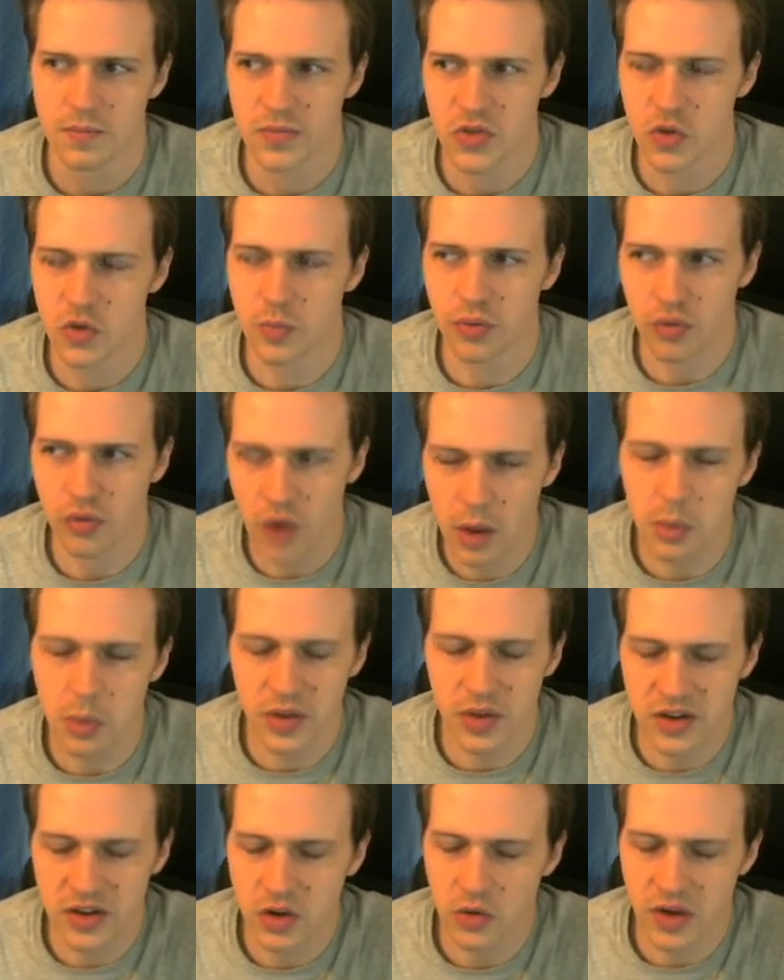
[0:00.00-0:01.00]
you
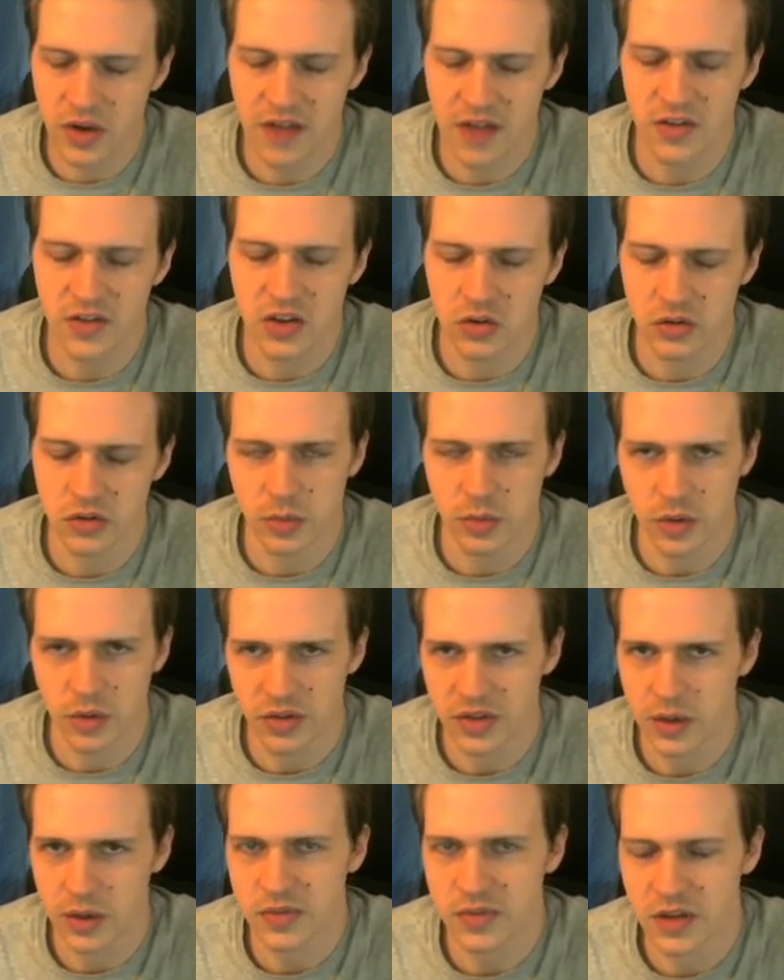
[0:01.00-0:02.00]
probably don't have a usable
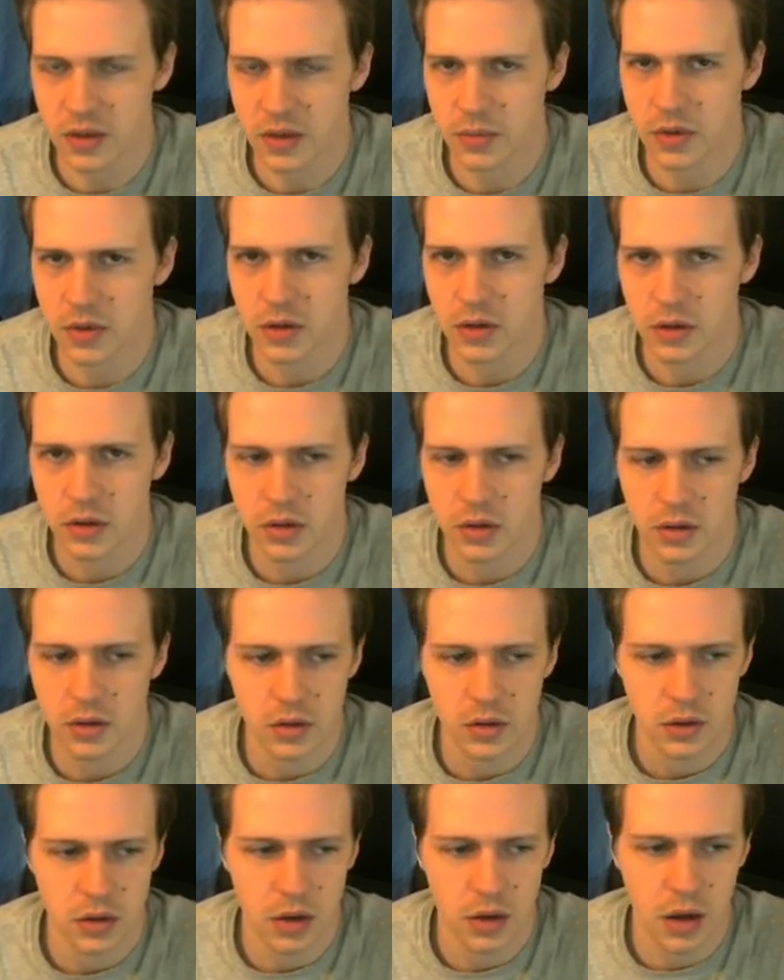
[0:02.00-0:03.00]
theme team.
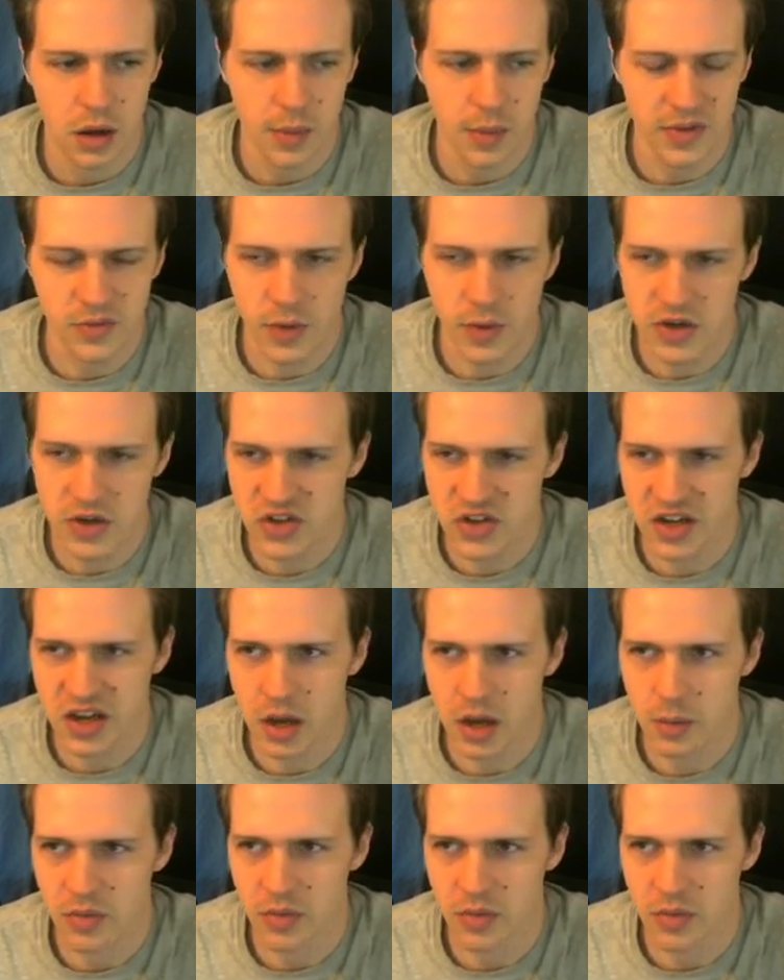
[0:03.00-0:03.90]
Especially come